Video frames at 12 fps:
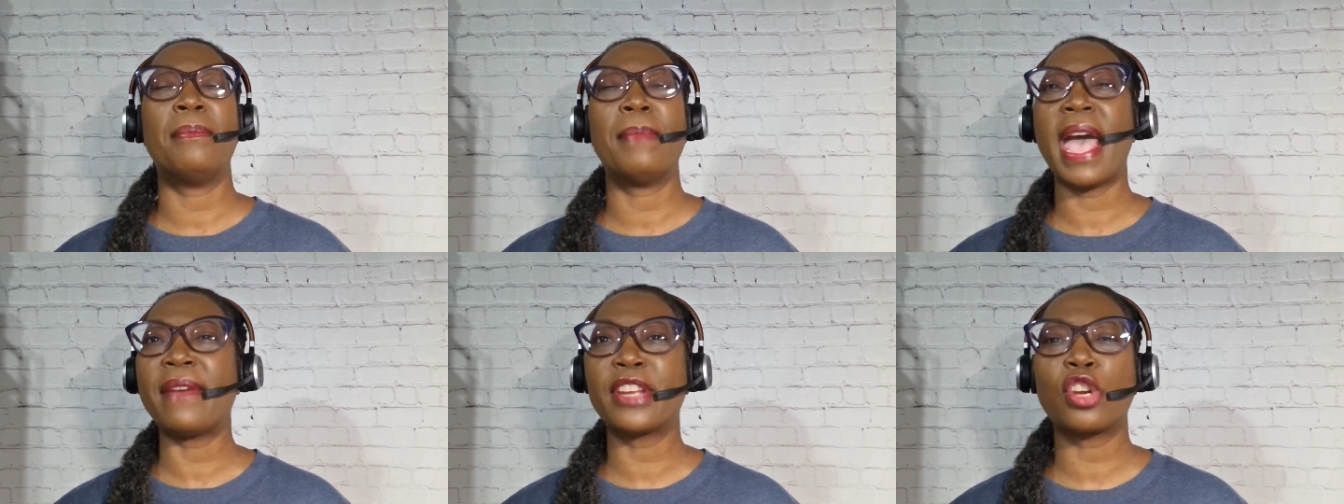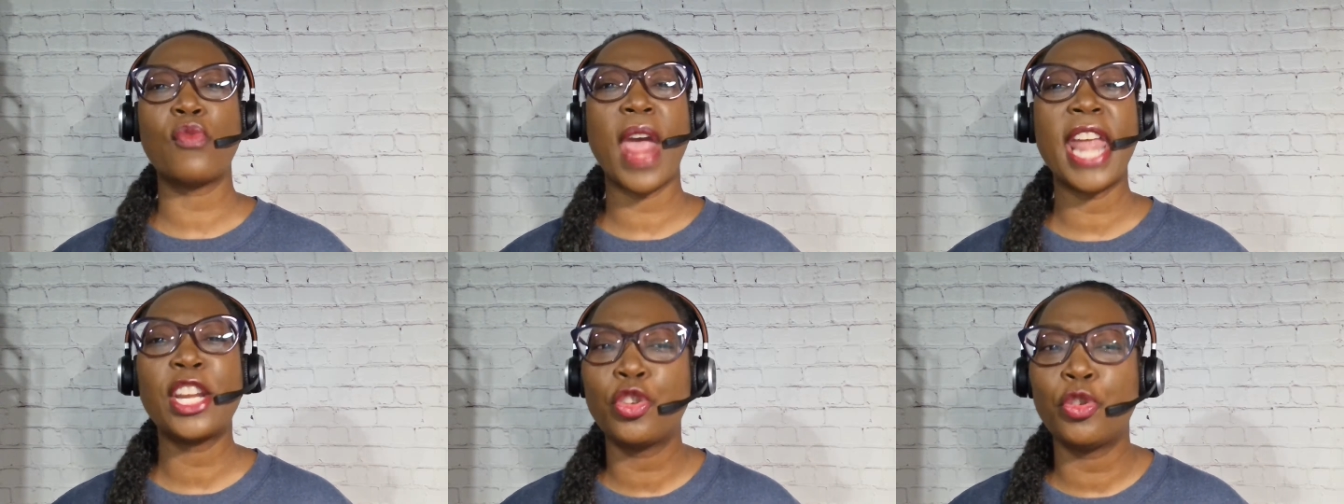having a
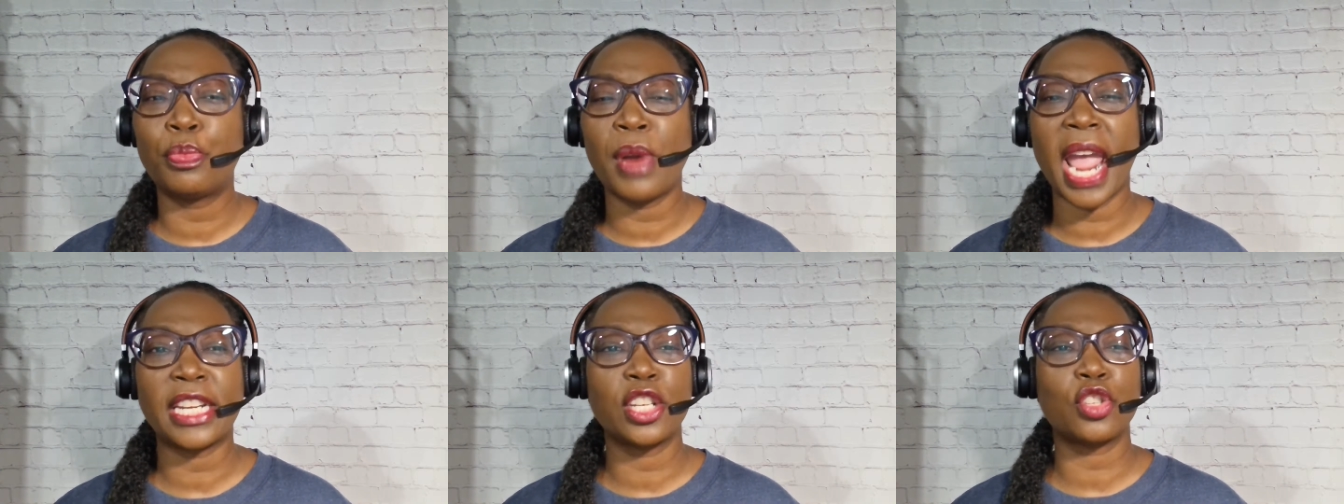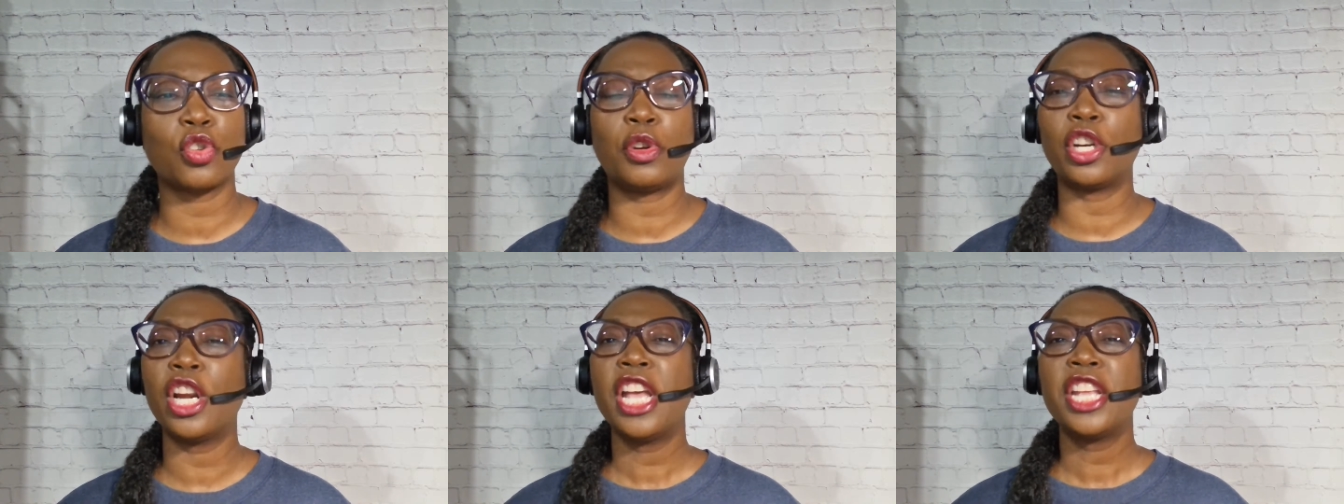gratitude practice,
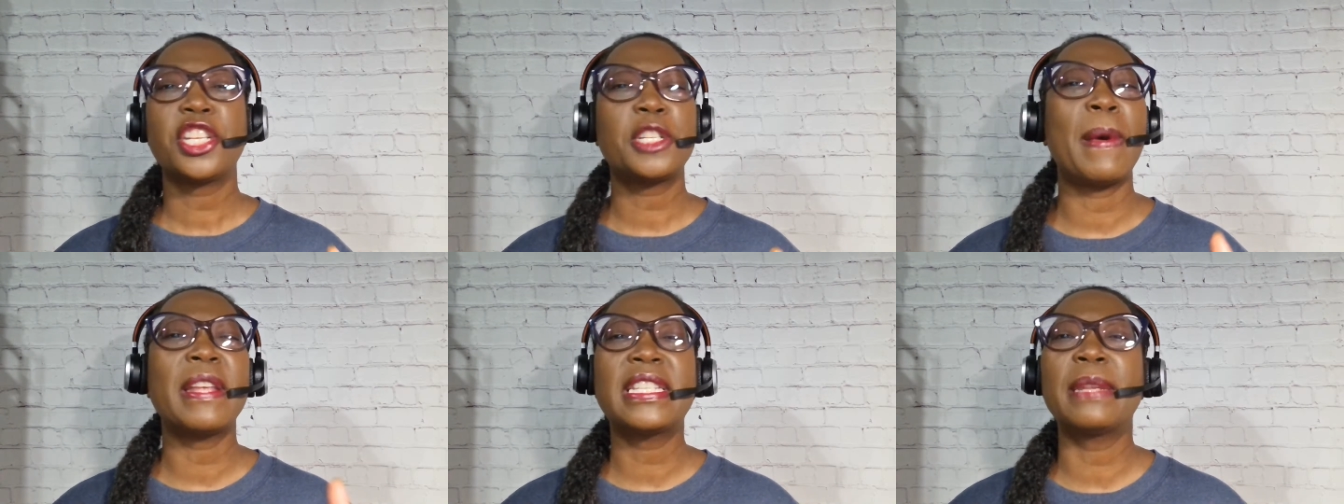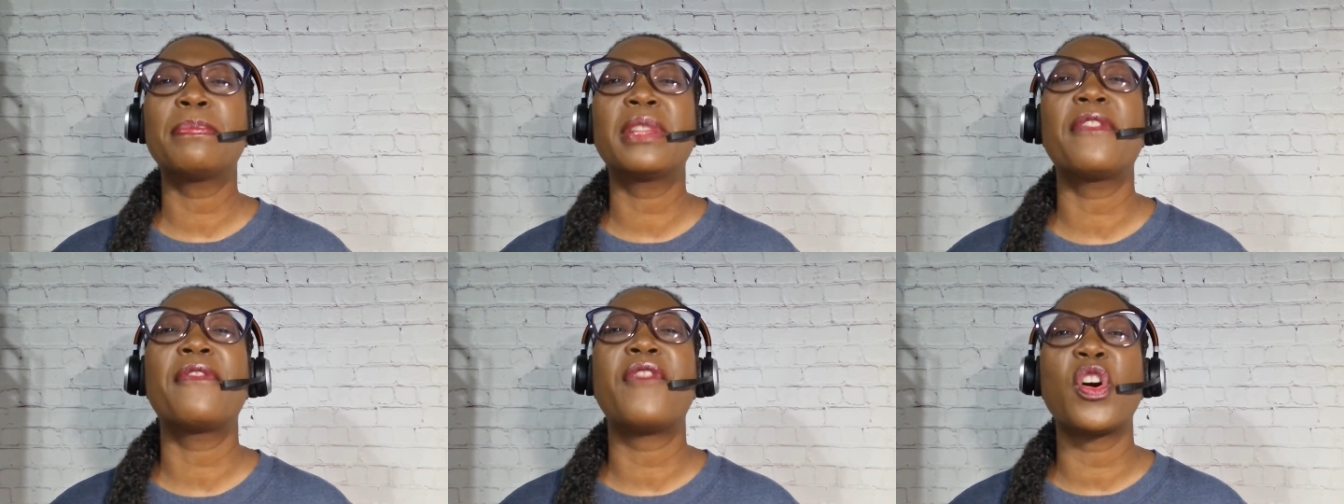or just by
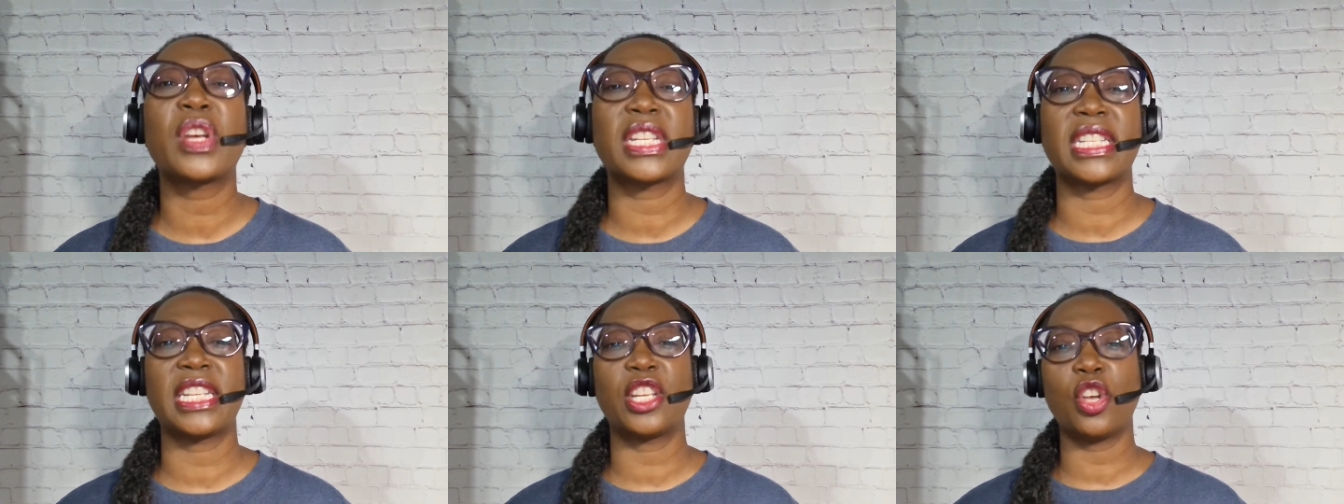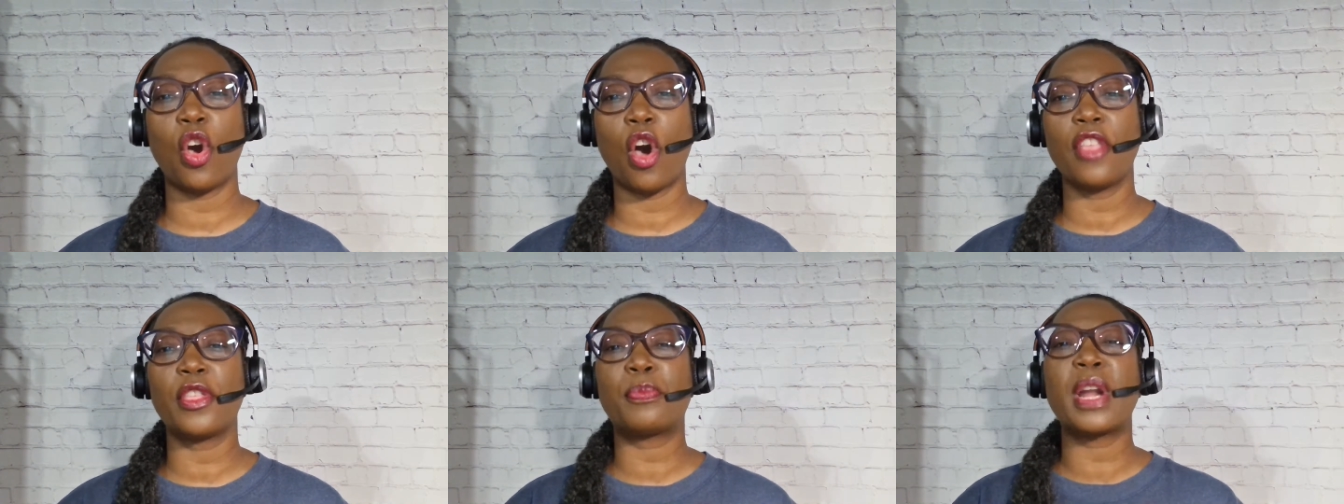simply focusing
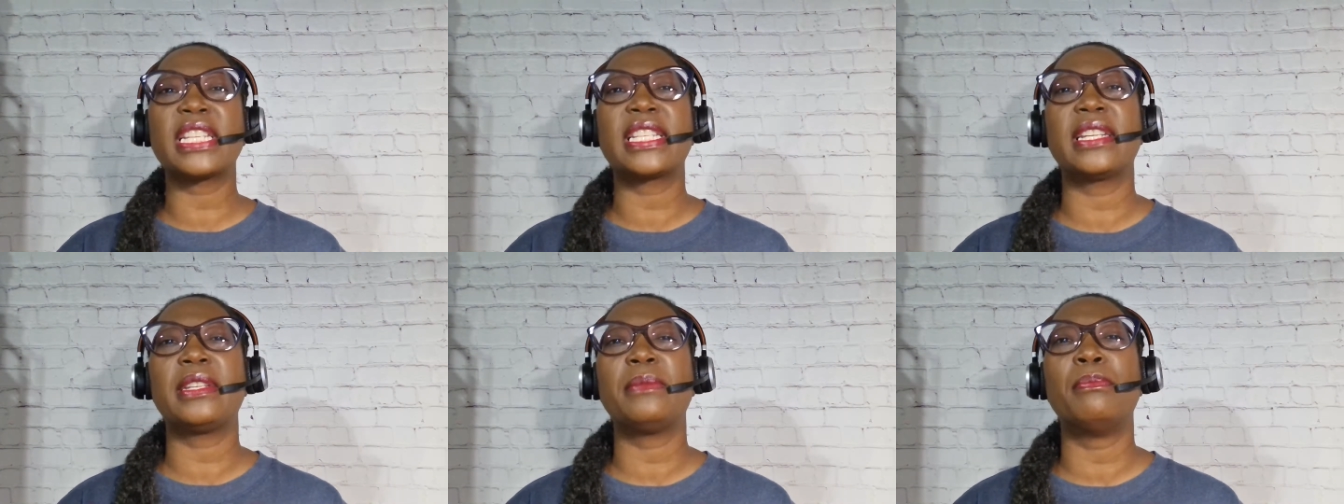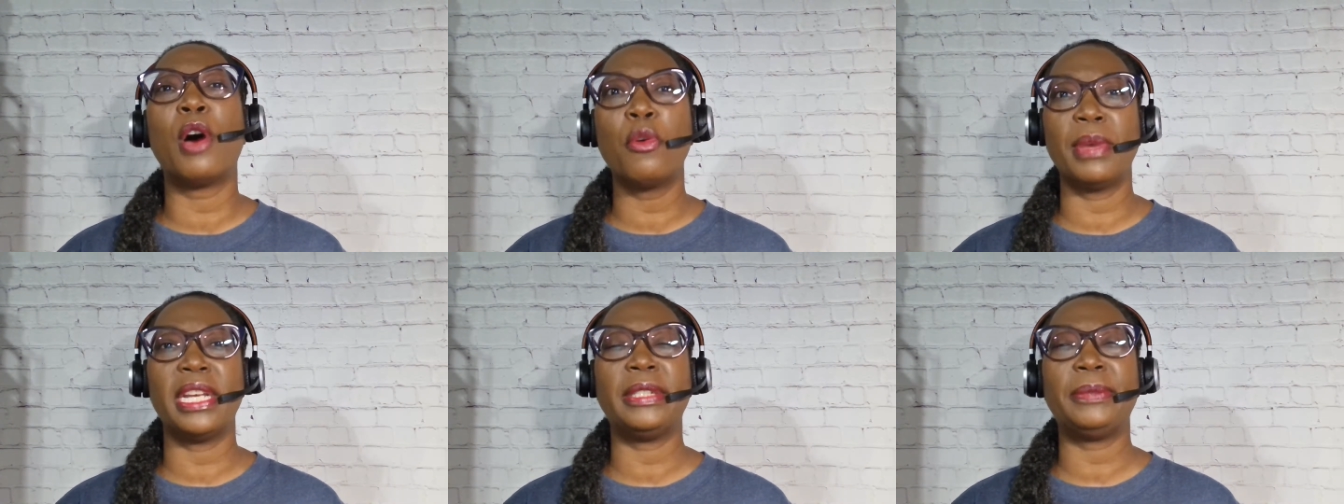on the present
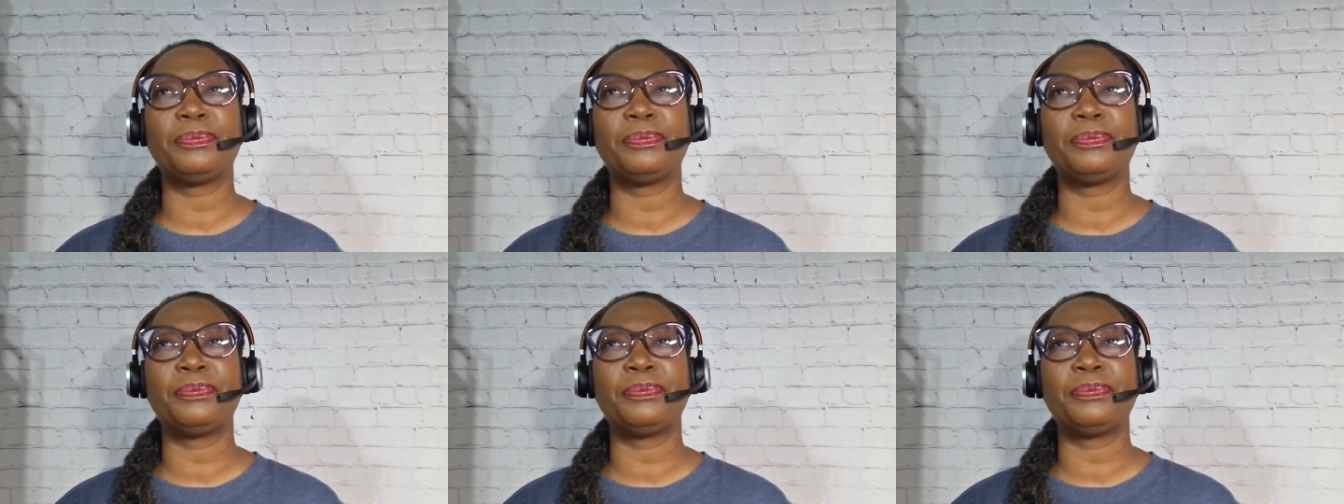moment.